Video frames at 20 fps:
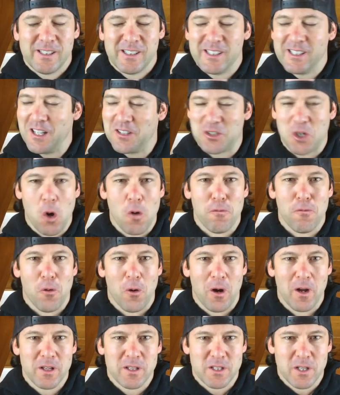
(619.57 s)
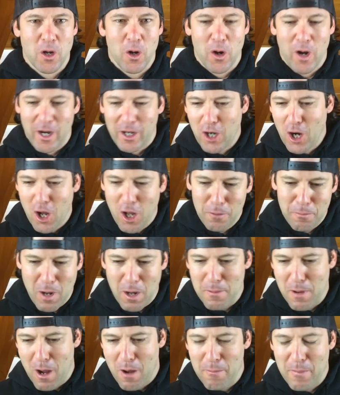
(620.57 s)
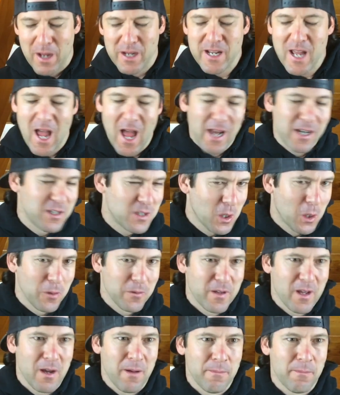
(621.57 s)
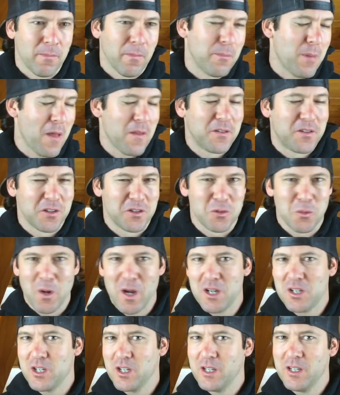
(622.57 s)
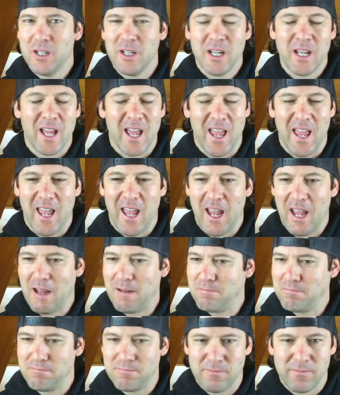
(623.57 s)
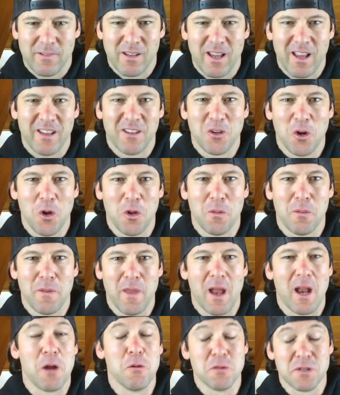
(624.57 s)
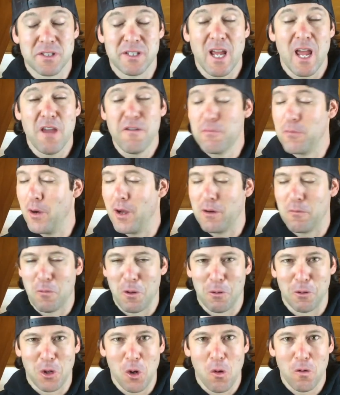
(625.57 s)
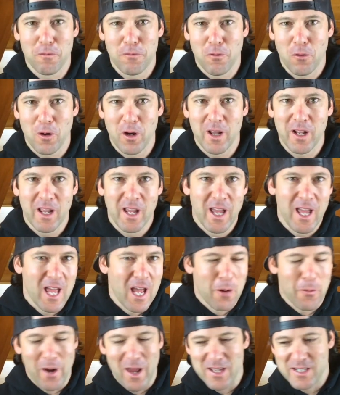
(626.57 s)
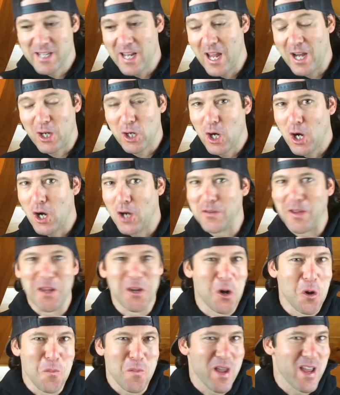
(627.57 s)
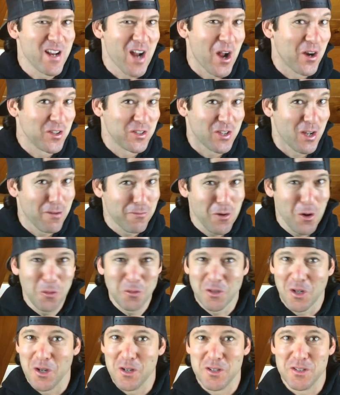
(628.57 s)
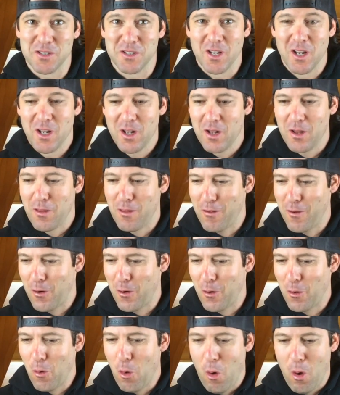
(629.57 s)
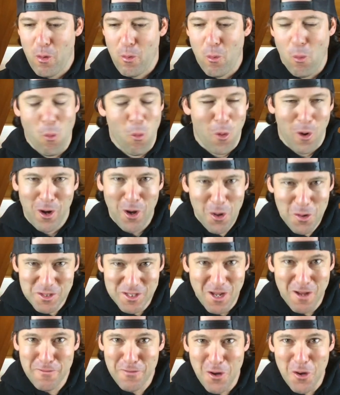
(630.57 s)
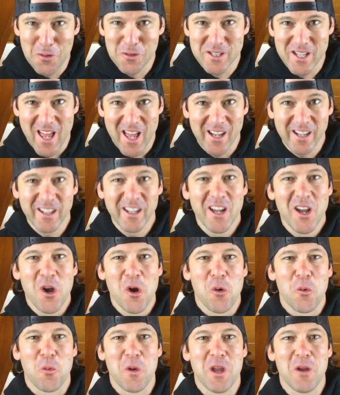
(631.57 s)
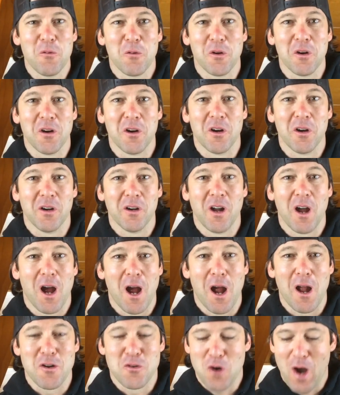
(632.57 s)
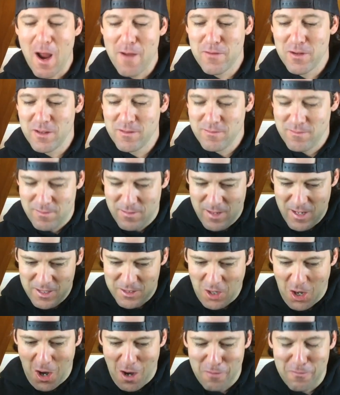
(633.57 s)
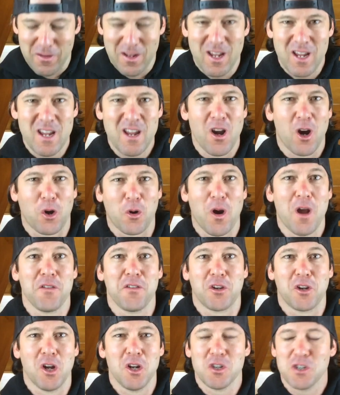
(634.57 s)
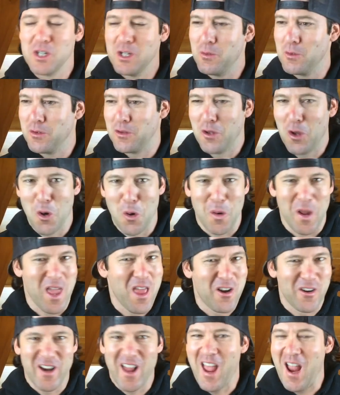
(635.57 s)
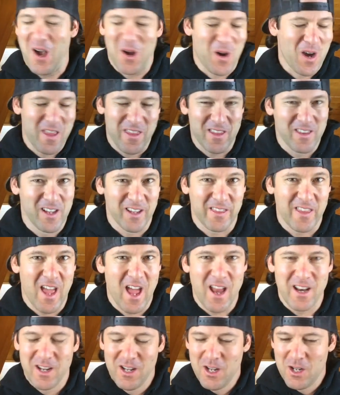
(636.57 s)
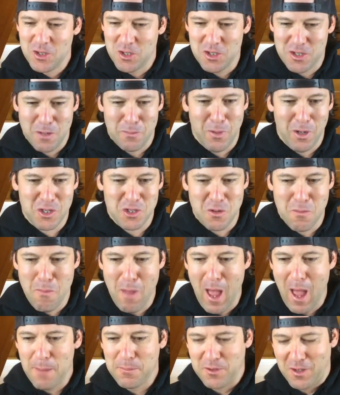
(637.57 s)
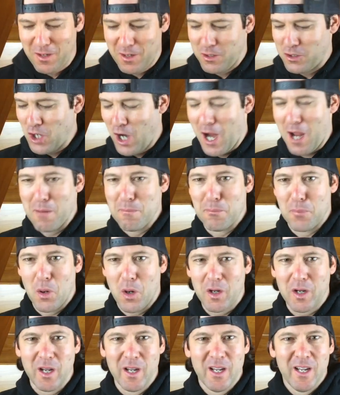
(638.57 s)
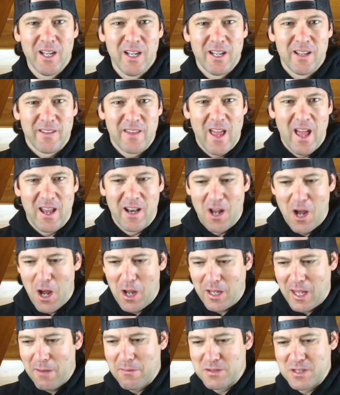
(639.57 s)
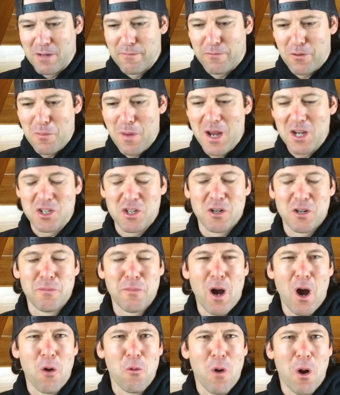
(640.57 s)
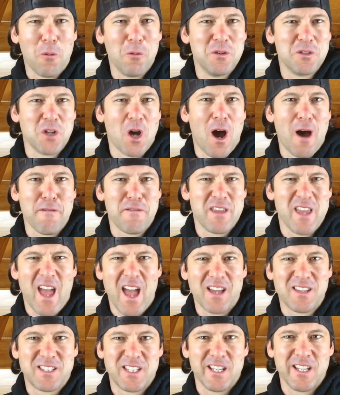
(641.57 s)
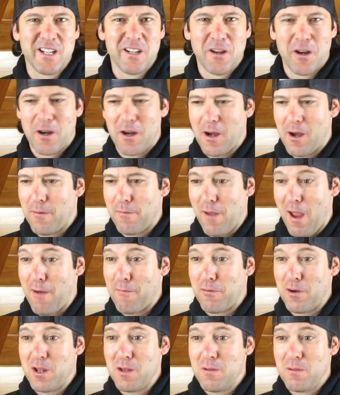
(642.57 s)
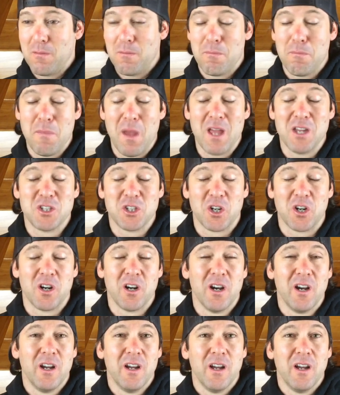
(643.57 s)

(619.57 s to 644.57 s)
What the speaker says: let's go for it. So I called my mom, my dad, and told them about the situation and told them that it was safe, but we were going for it. And when I say I called, I don't mean on a cell phone, because there were no cell phones then. We were driving this RV across the country with no internet or anything like that, just a bunch of maps and a giant book that gave us information about what was off the exit of every major